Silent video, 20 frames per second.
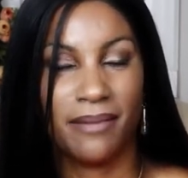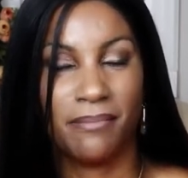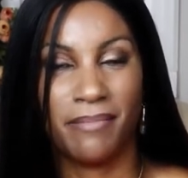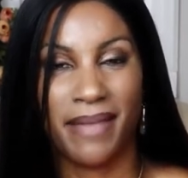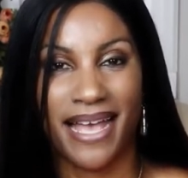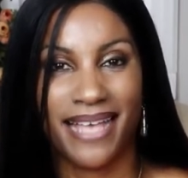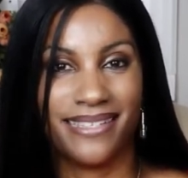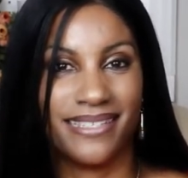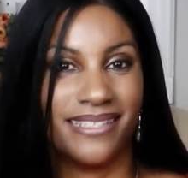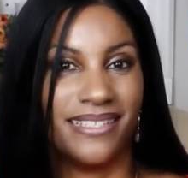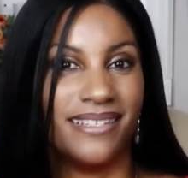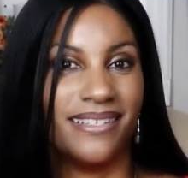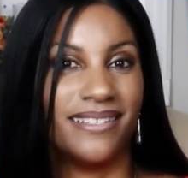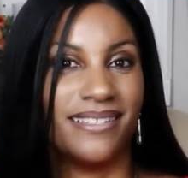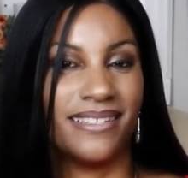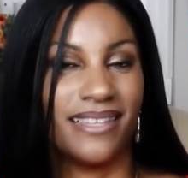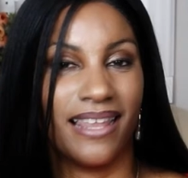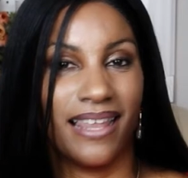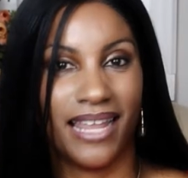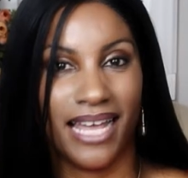
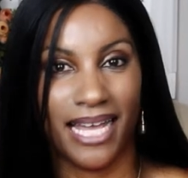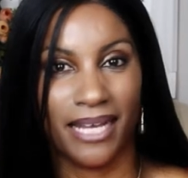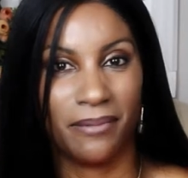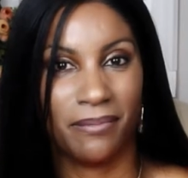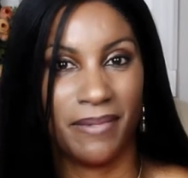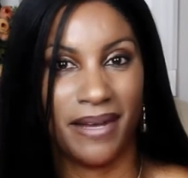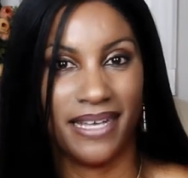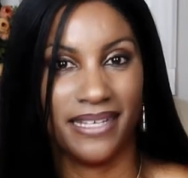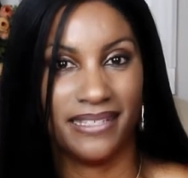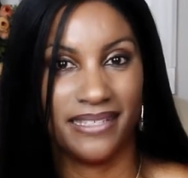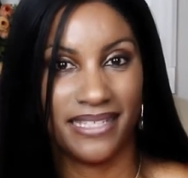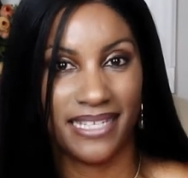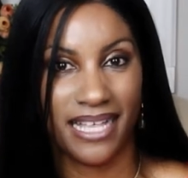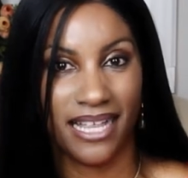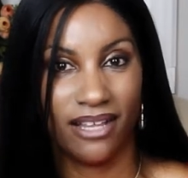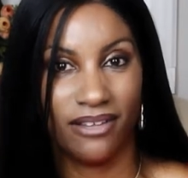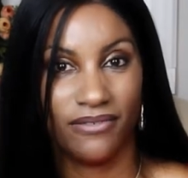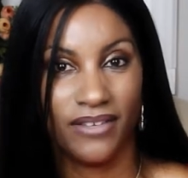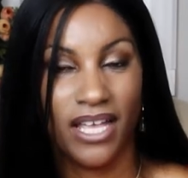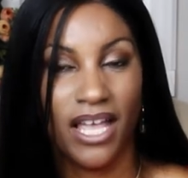ambassadors like
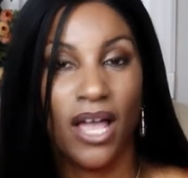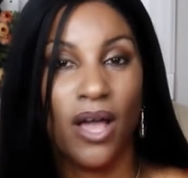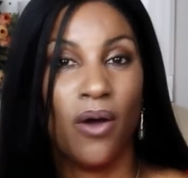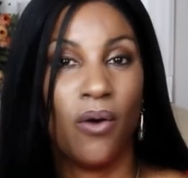myself.